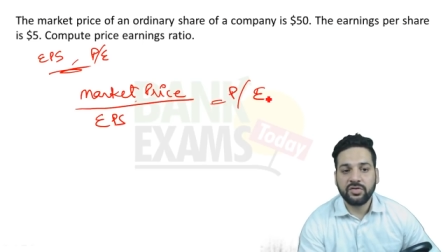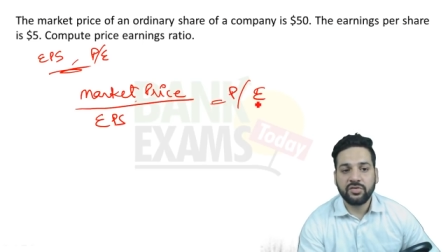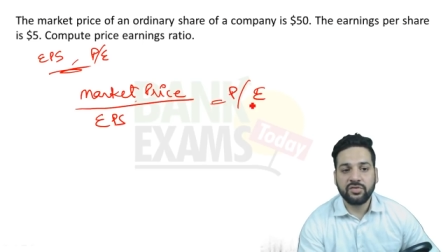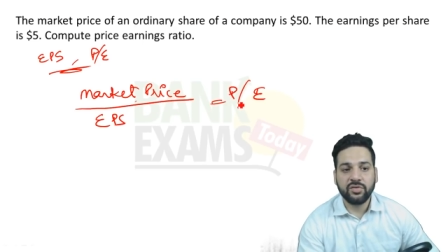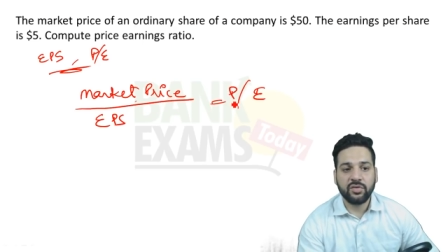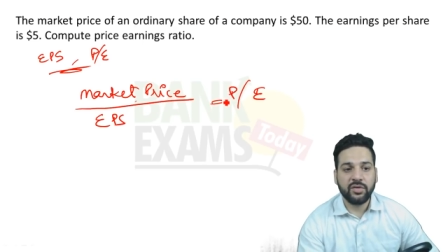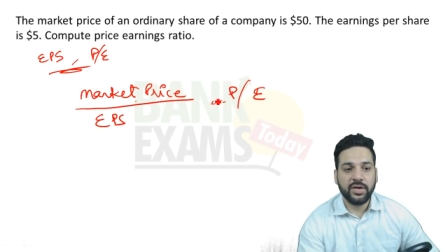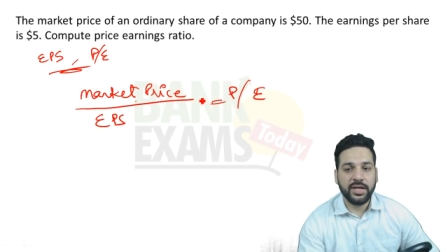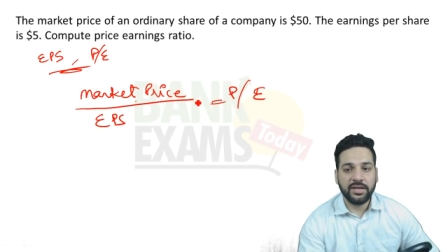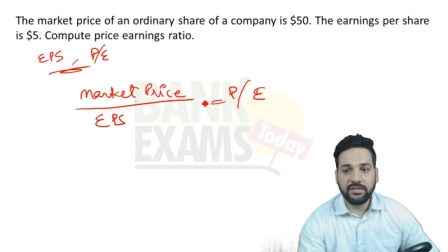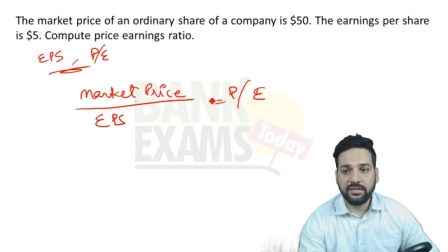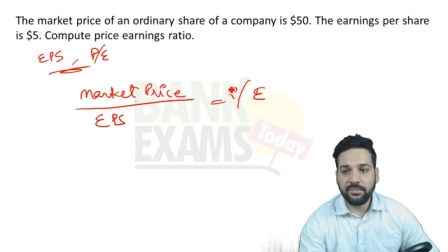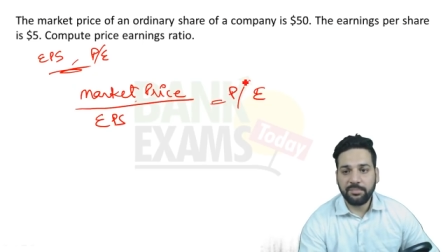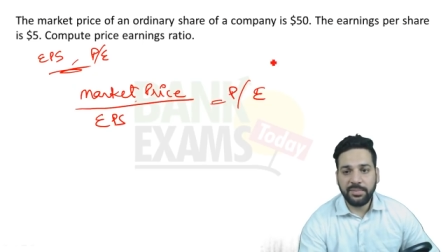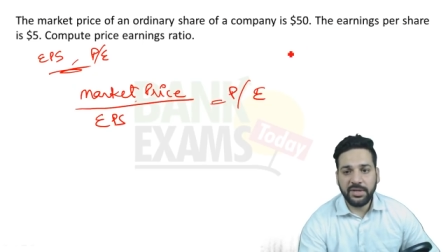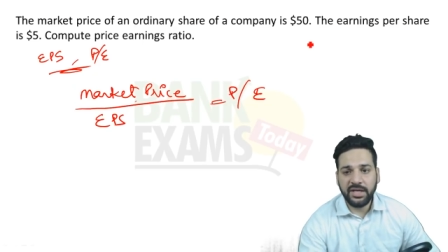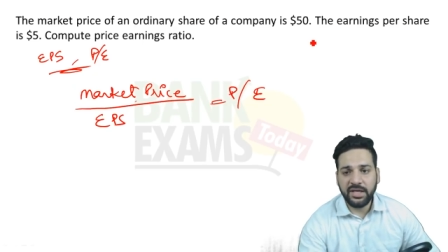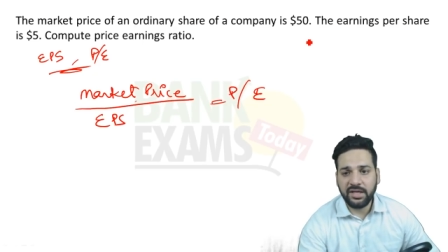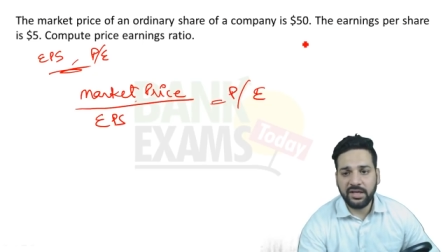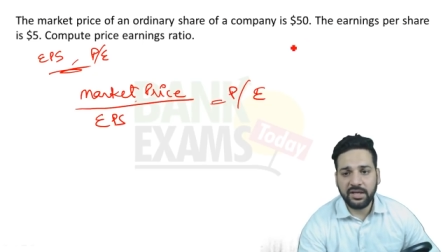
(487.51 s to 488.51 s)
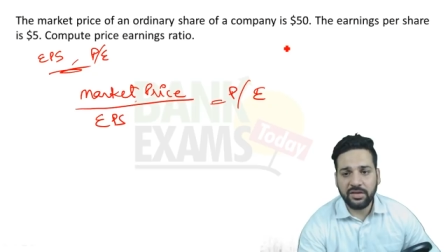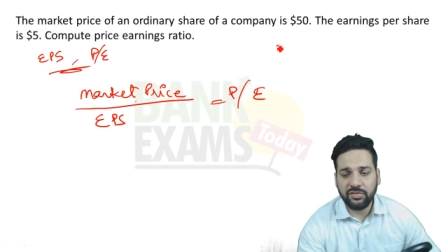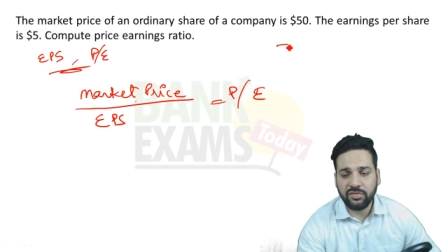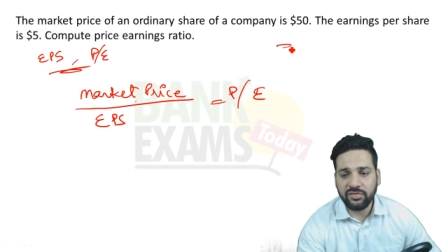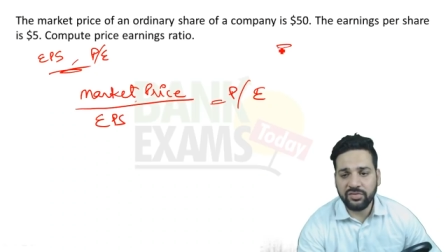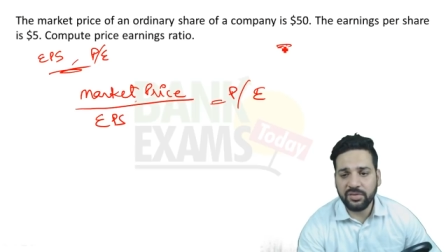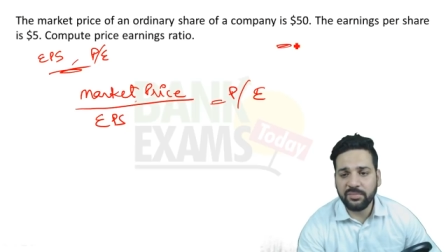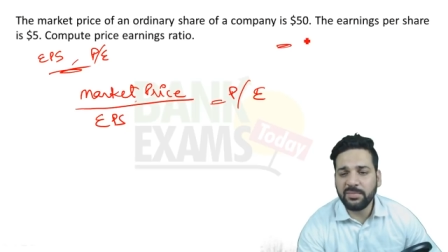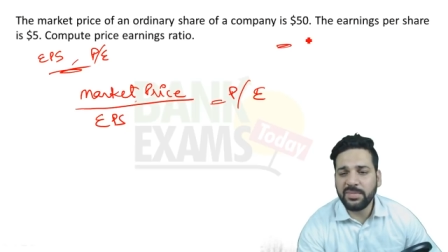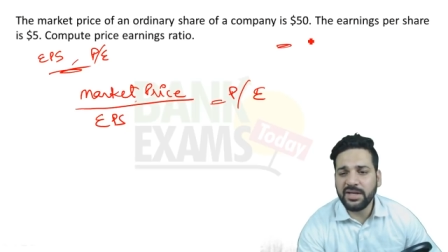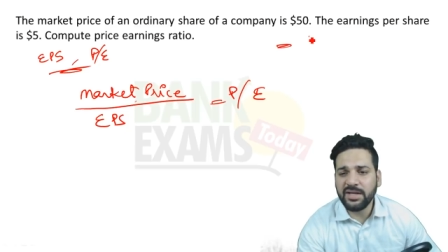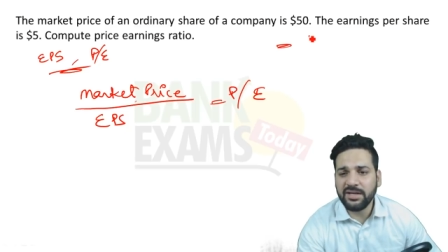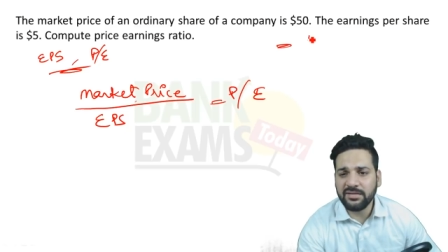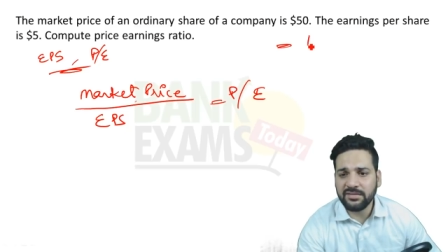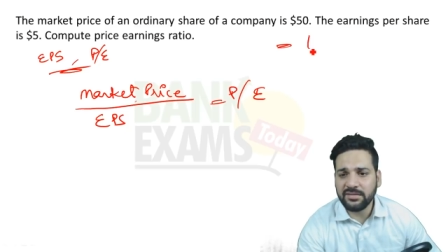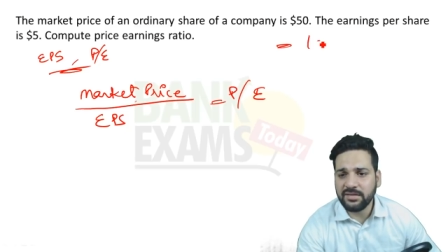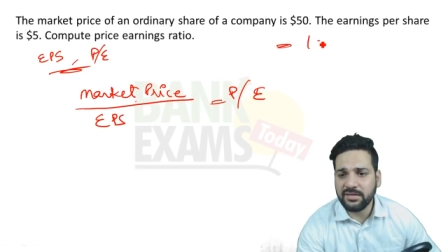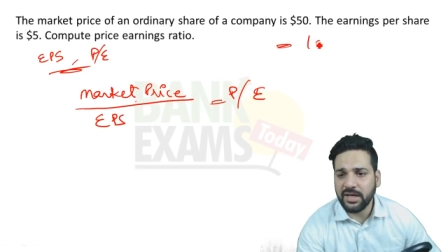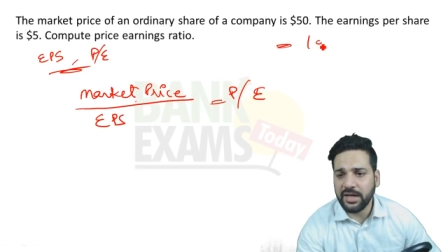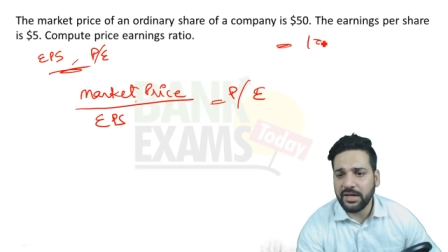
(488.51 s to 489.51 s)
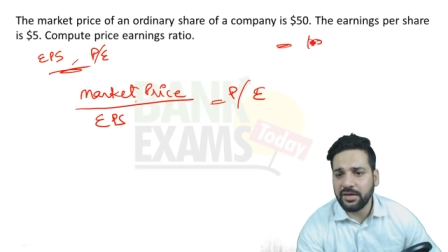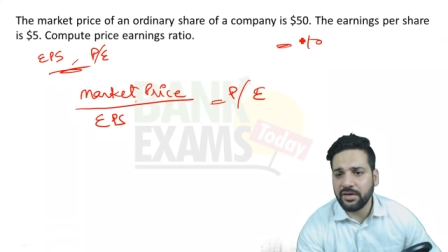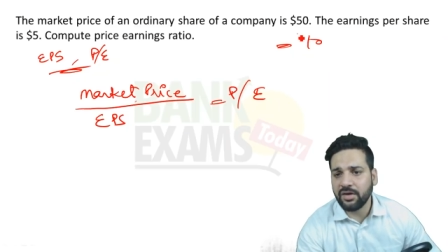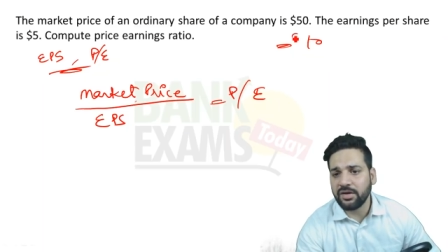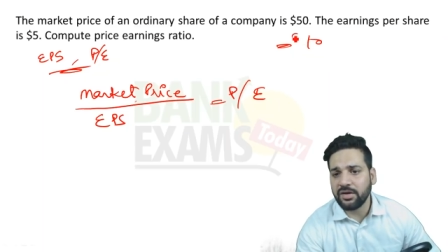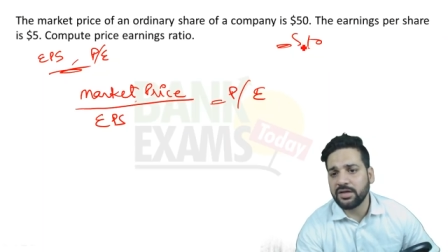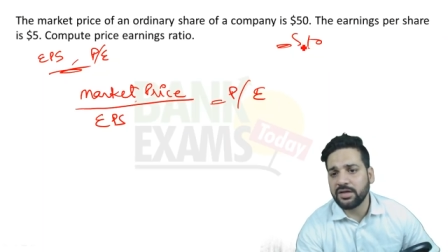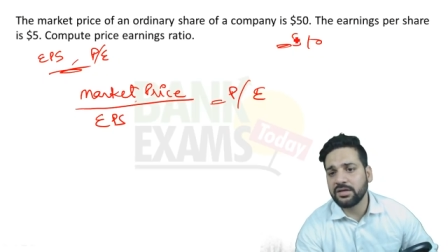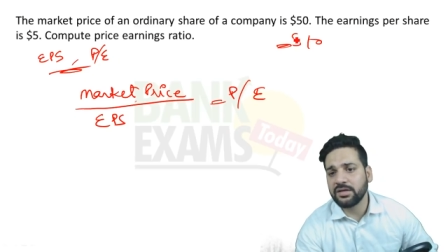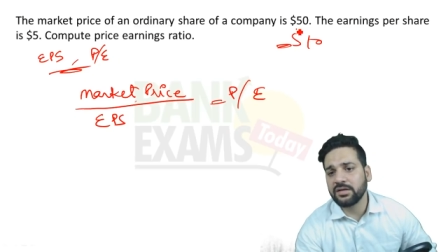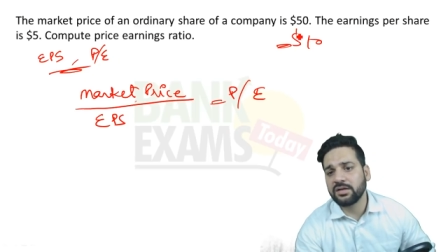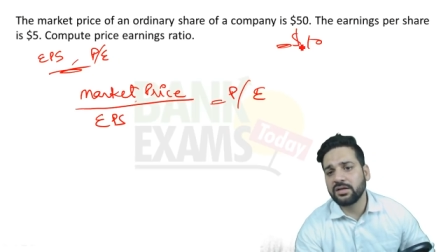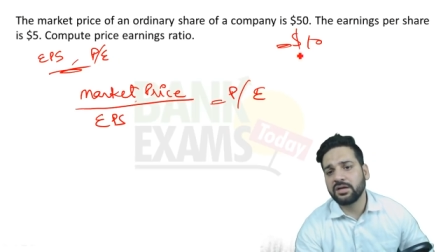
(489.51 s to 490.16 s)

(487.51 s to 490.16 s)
So the PE ratio simply is $10